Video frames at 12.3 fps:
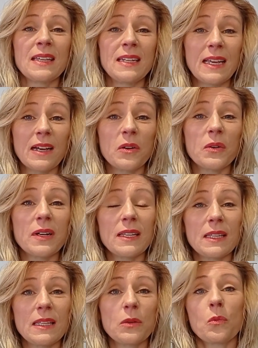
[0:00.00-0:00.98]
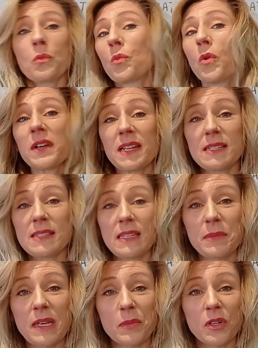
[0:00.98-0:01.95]
Now, what is
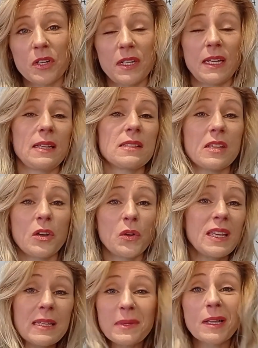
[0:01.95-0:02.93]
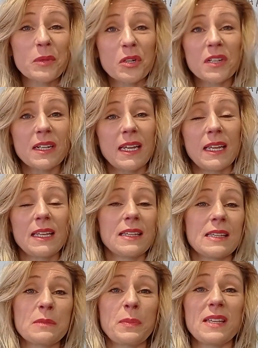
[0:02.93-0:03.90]
email marketing? So email marketing
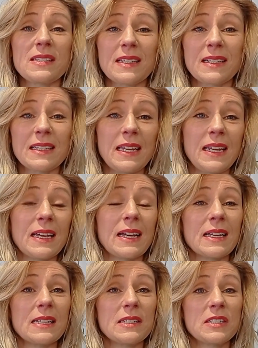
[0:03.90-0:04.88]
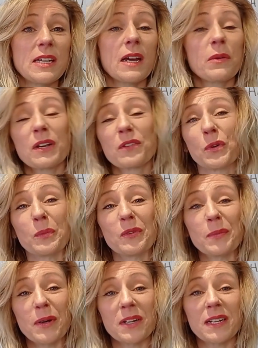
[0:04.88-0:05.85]
is basically a direct form
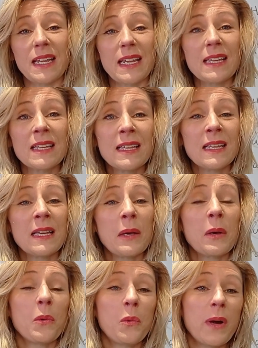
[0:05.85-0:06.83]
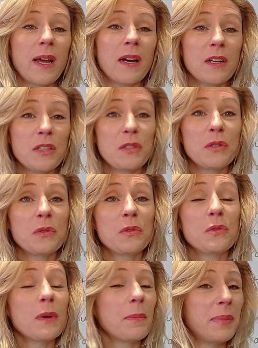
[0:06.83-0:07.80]
of marketing where
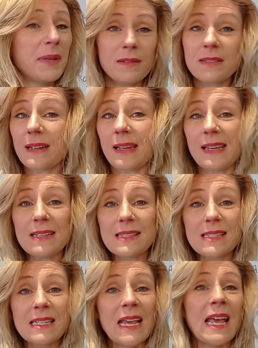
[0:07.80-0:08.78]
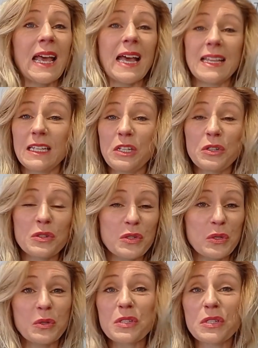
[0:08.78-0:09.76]
you build a list and then you can
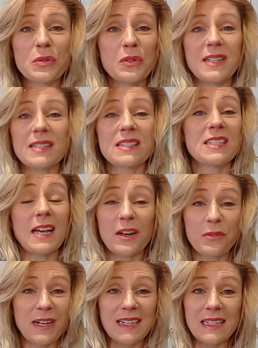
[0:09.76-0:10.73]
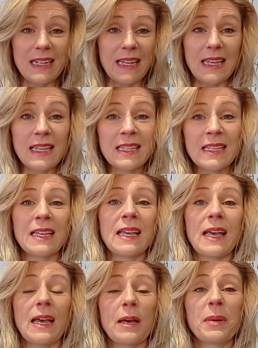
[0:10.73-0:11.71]
talk to your list directly
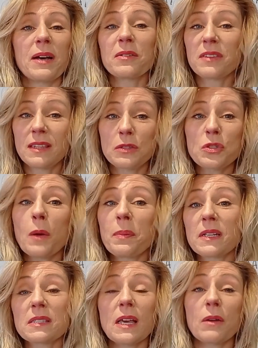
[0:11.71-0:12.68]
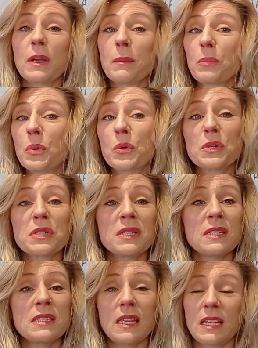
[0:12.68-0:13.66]
about topics that are
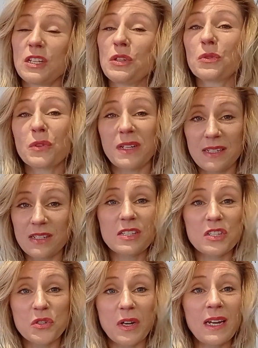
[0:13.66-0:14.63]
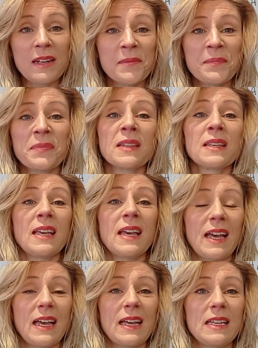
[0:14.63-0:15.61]
important in your industry,
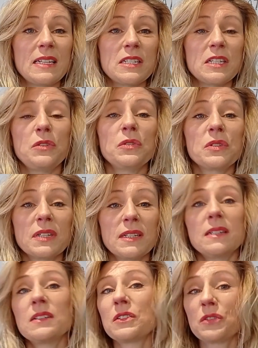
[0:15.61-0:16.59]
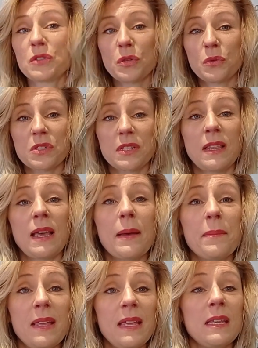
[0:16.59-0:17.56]
and you can talk to
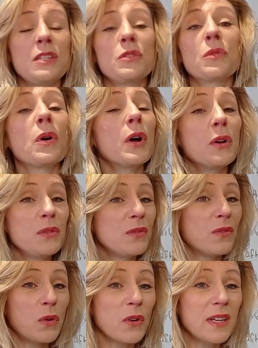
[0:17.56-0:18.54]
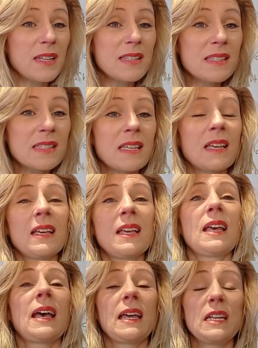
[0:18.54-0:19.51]
them in your own voice.
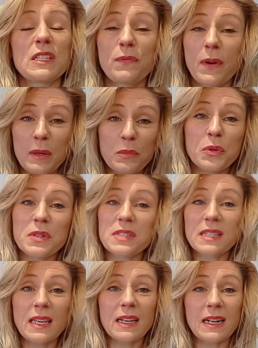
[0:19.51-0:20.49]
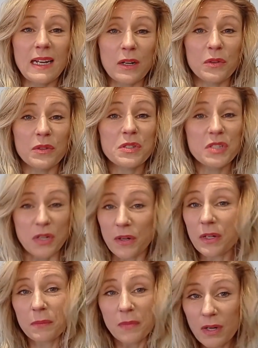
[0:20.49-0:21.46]
And it's very important to get clear on your
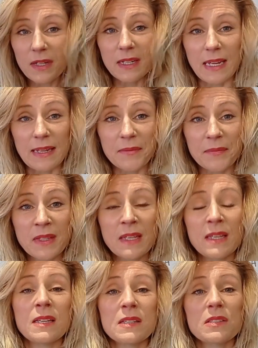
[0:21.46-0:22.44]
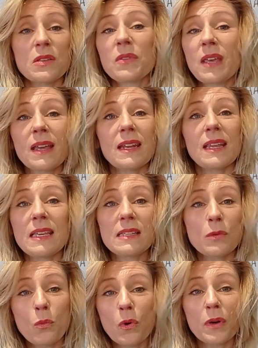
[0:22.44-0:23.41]
target marketing. So that
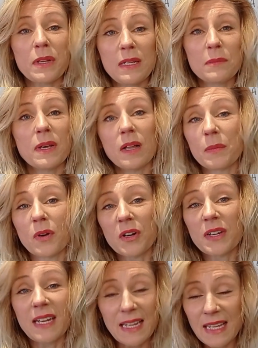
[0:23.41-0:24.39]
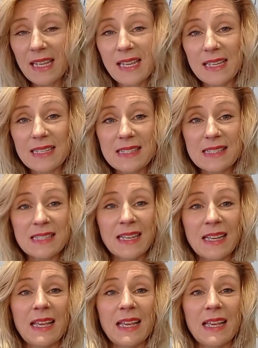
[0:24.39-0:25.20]
is what email marketing is.